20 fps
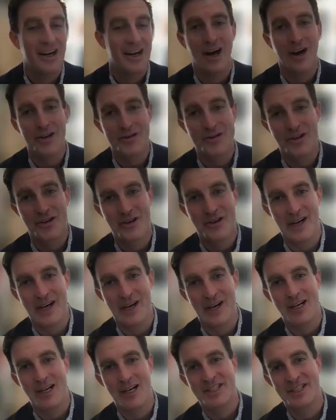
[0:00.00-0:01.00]
Also a
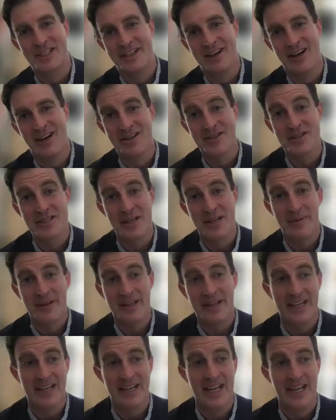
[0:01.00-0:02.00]
great question. Also
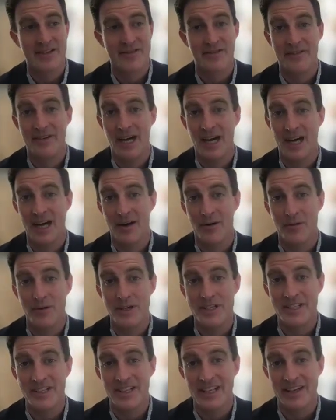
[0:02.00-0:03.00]
something that has
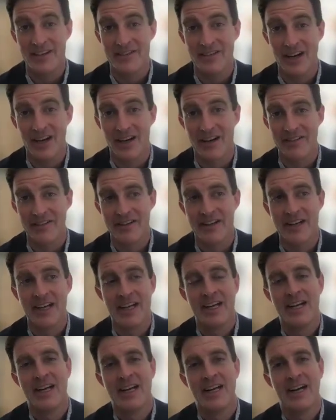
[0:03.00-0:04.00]
recently evolved.
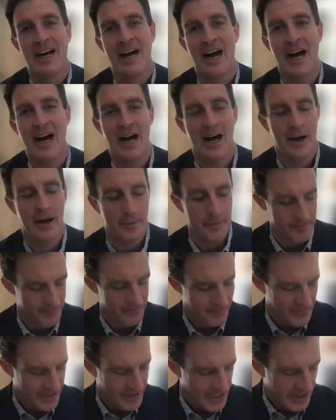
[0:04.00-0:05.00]

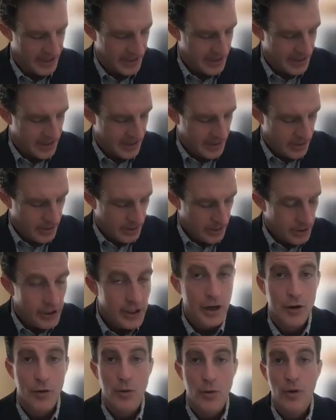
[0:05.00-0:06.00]
When
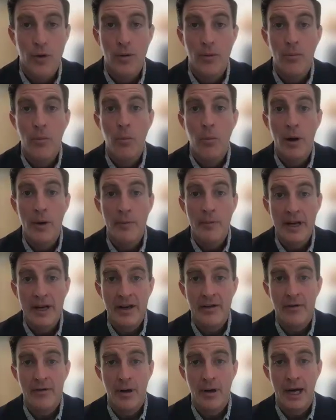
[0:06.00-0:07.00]

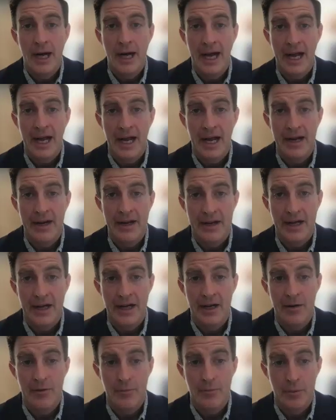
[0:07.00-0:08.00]
we had
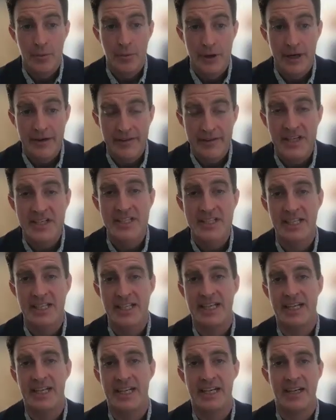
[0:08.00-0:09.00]

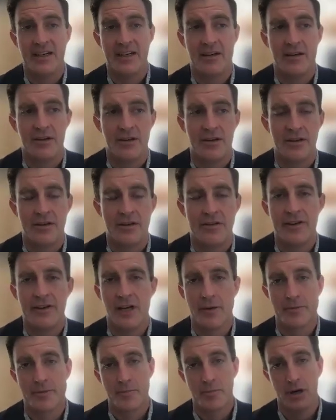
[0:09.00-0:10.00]
previously
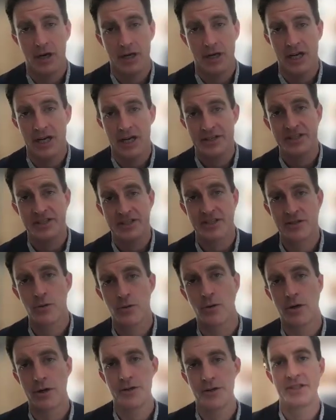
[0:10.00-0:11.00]
developed prognostic
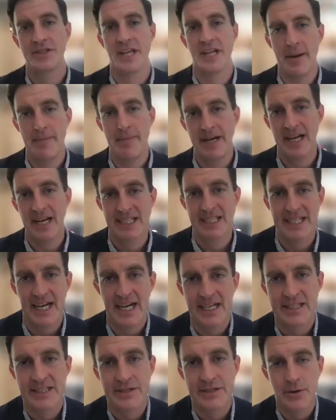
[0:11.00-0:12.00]
scores, the
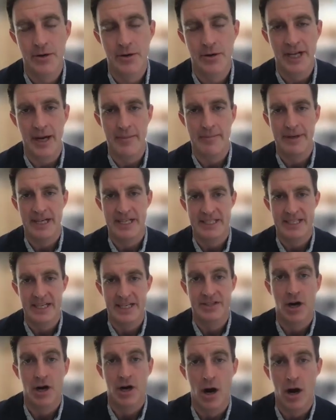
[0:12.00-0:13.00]
IPSS or the
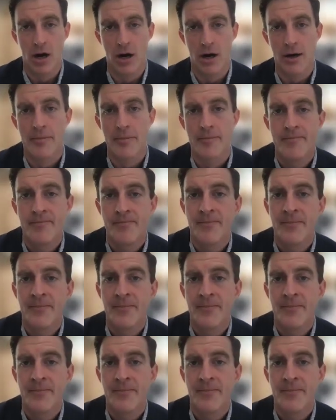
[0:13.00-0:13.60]
IPSS-R,